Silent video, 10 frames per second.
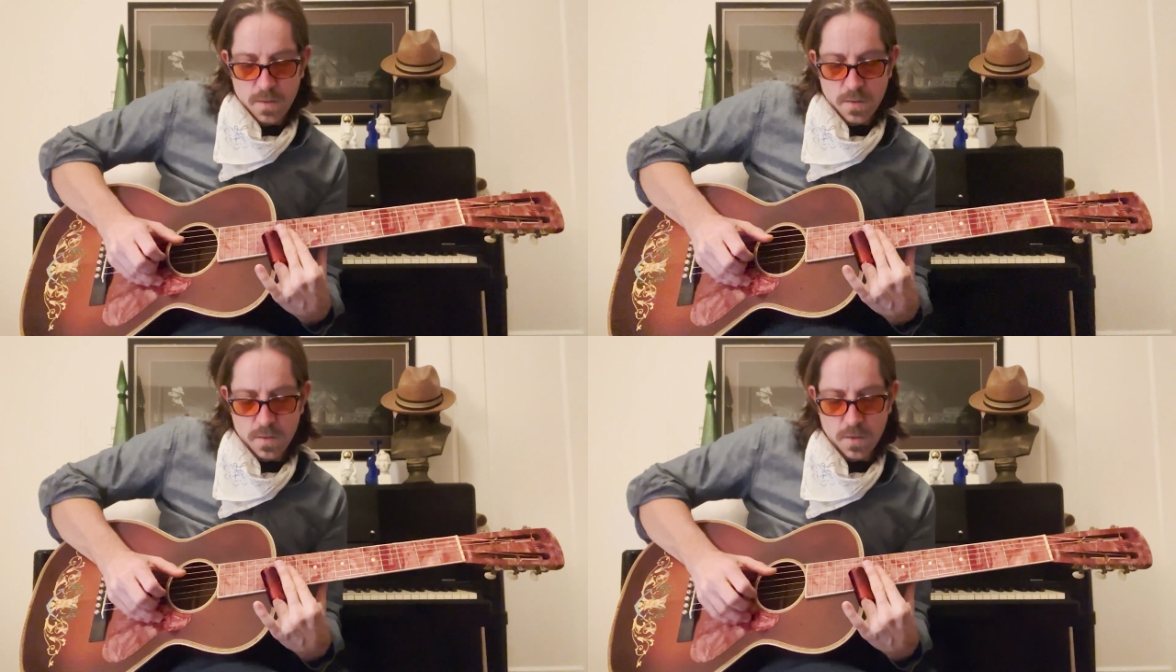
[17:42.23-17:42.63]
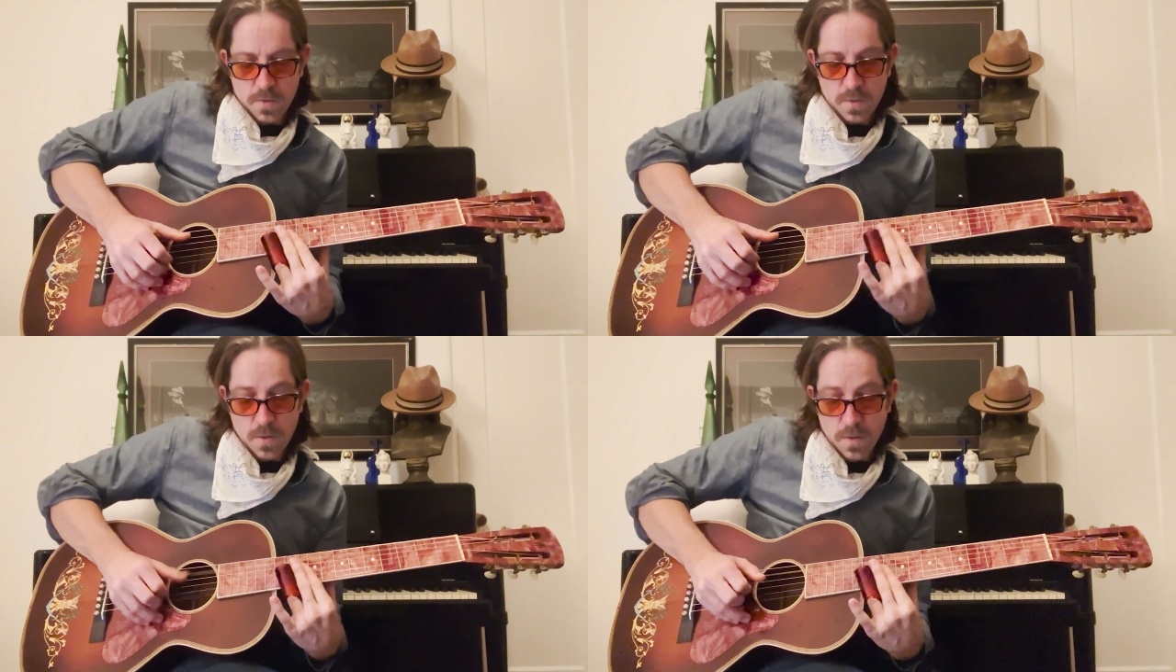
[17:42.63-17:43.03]
So
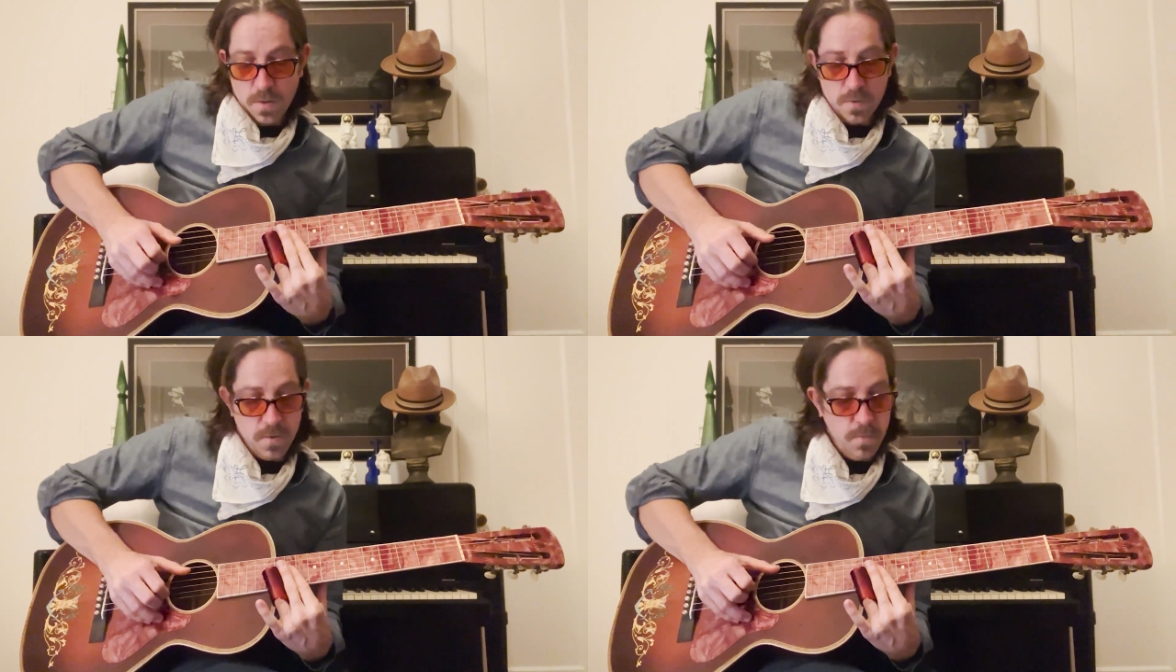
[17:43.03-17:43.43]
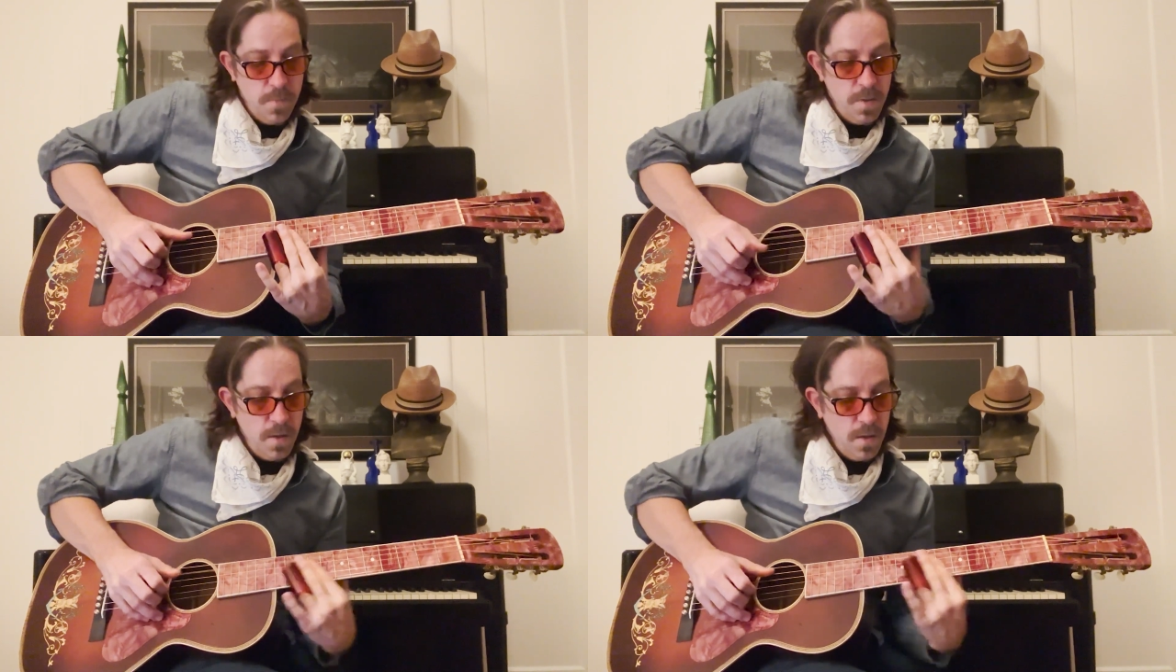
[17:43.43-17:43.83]
it's going to
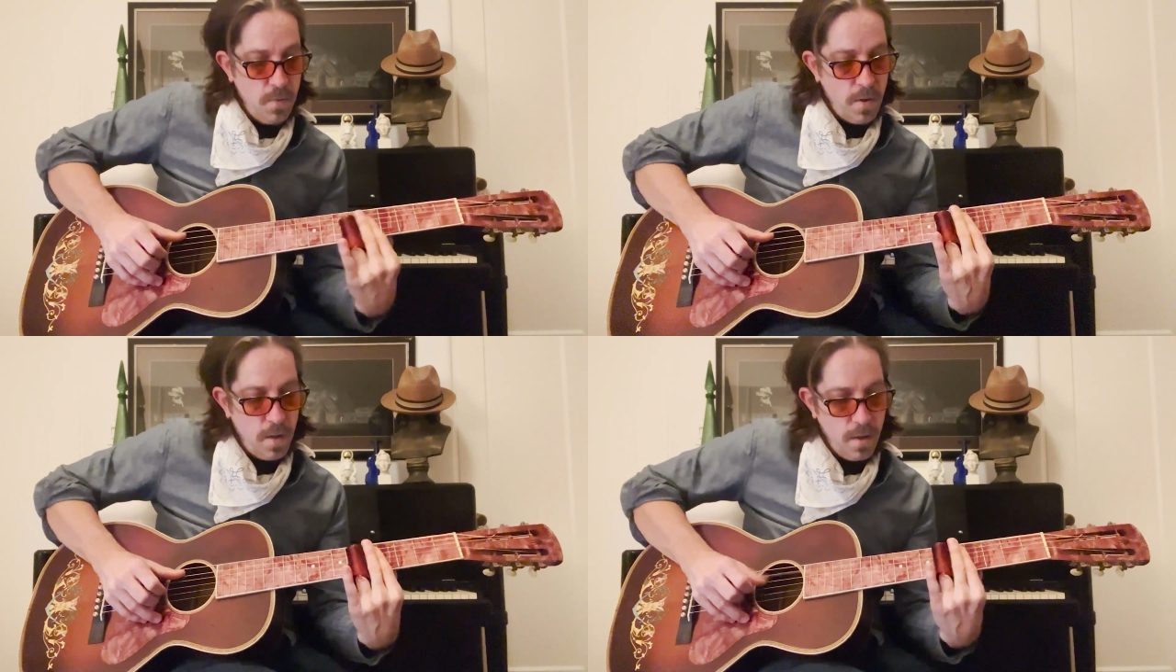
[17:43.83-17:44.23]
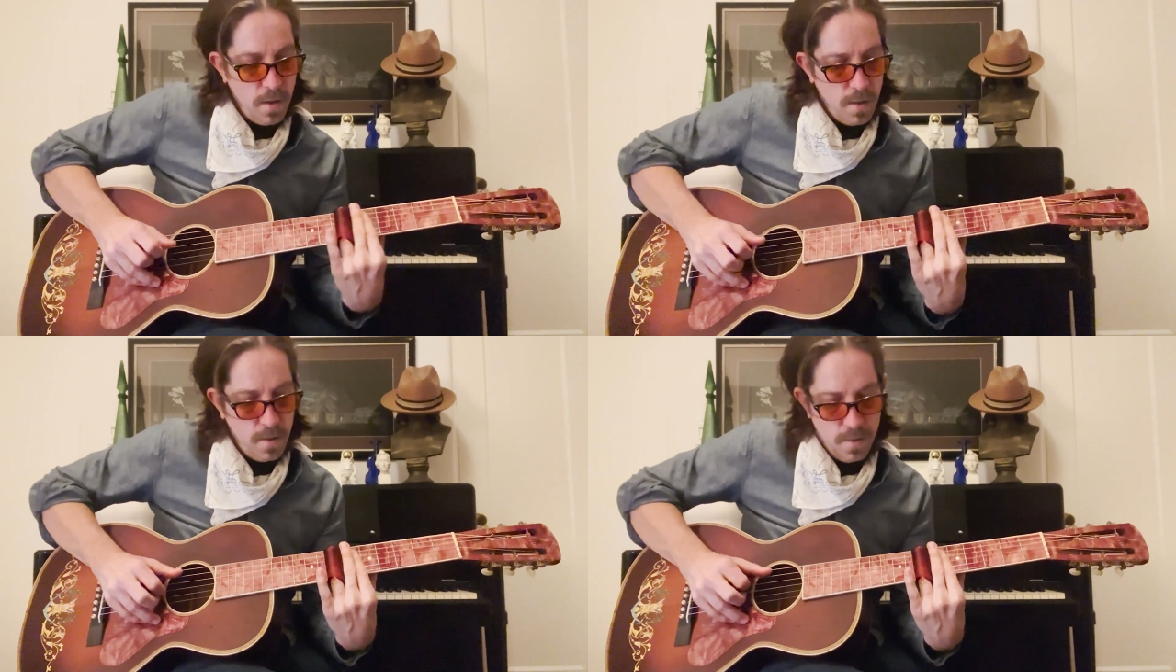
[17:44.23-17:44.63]
be
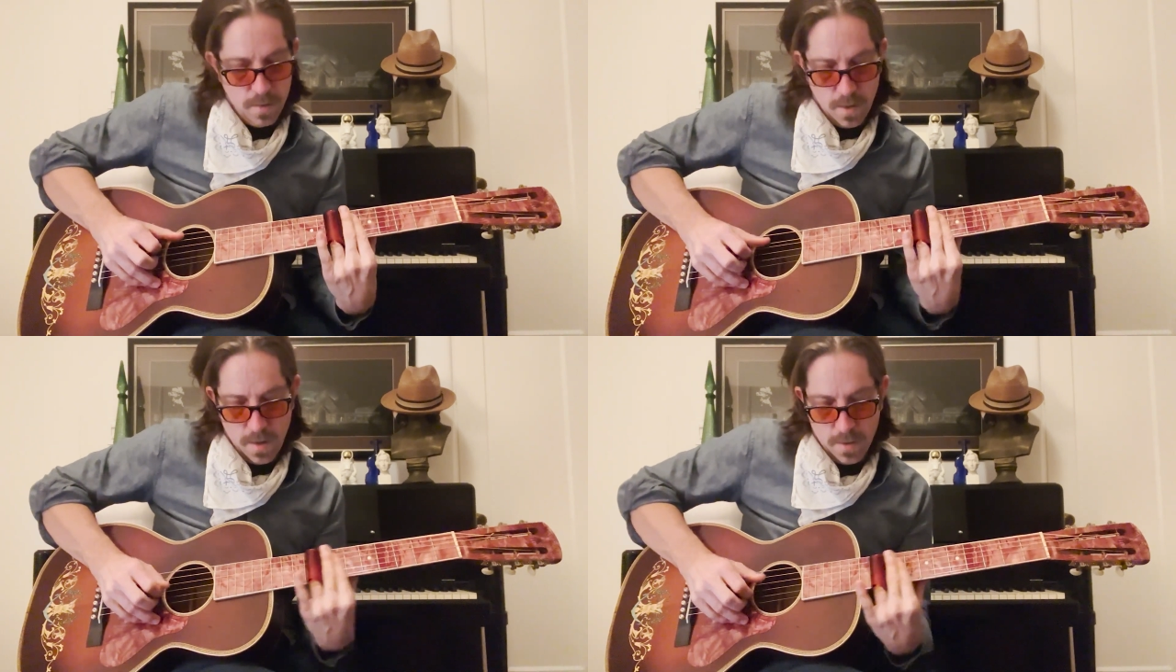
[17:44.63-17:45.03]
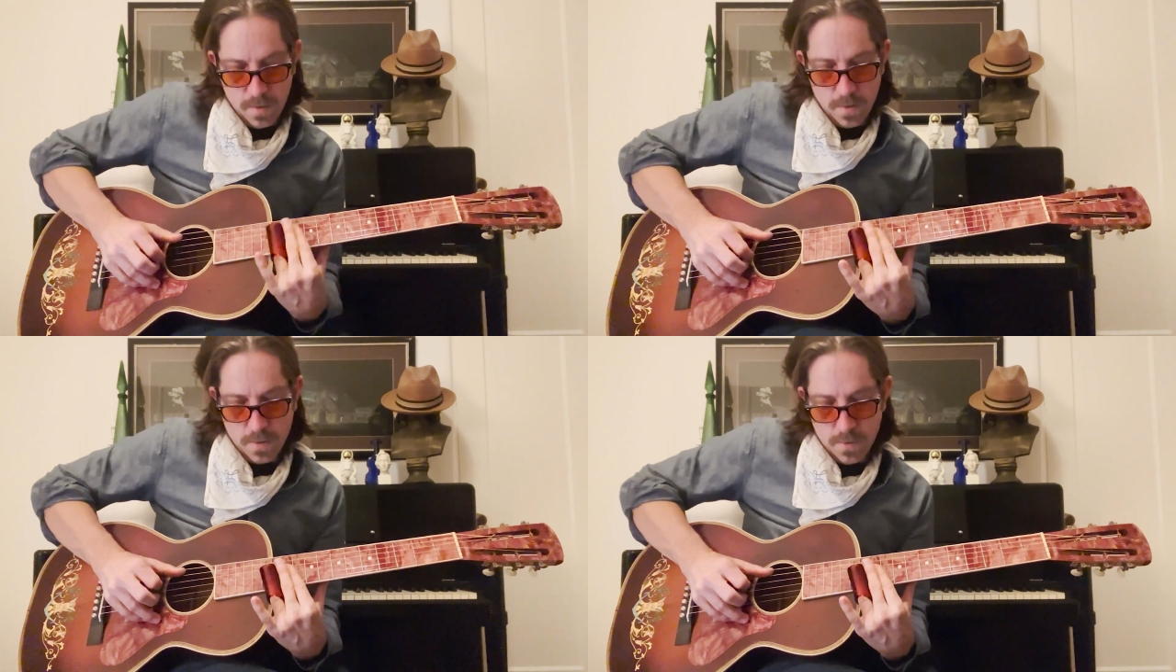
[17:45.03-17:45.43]
raining
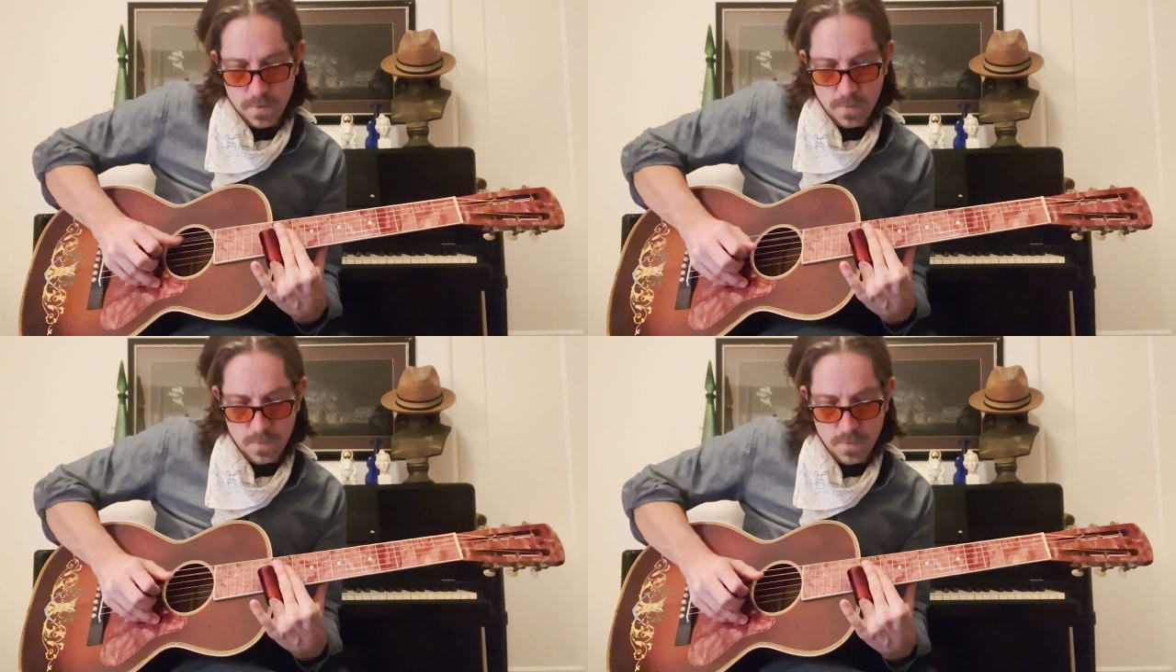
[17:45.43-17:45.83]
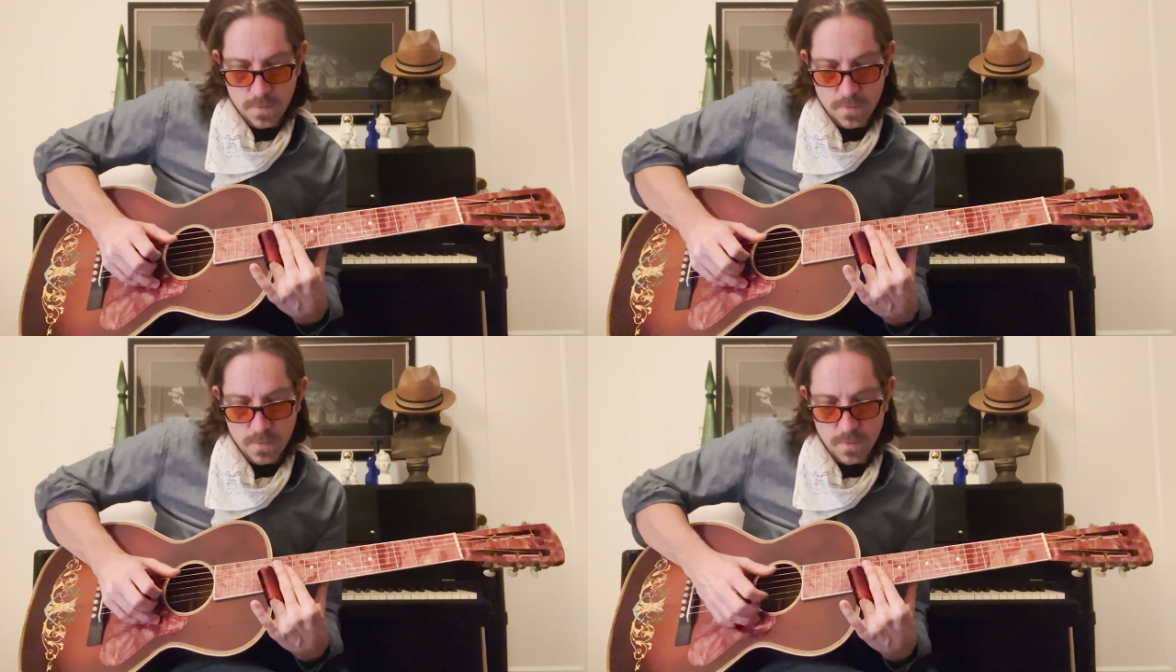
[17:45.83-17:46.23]

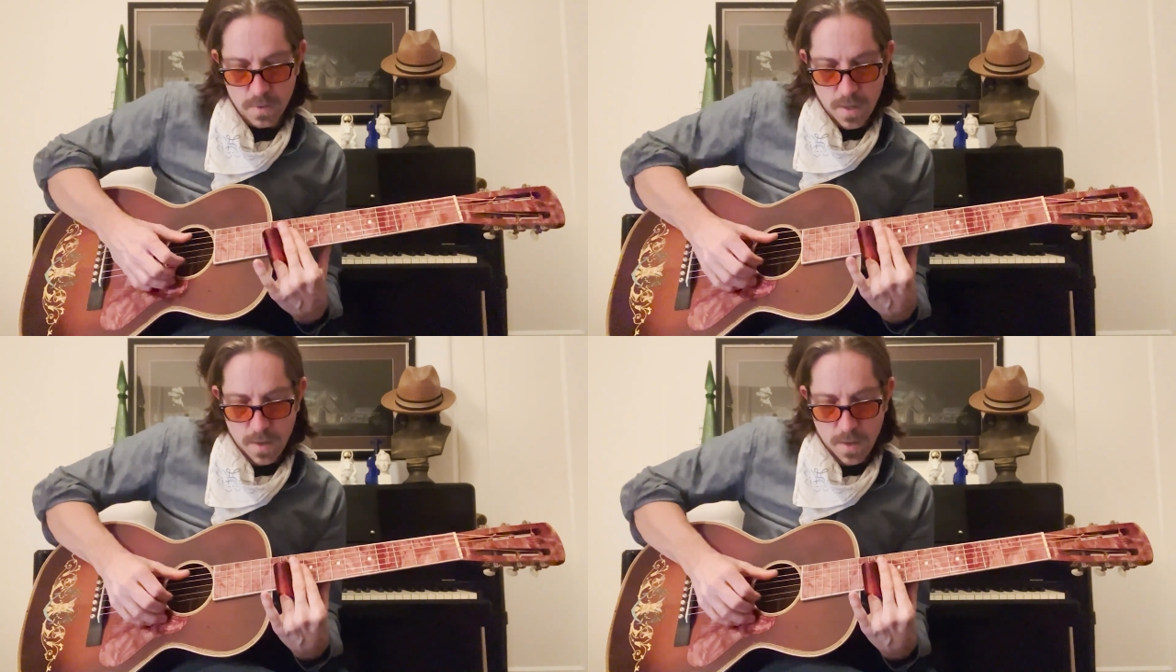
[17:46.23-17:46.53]
outdoors.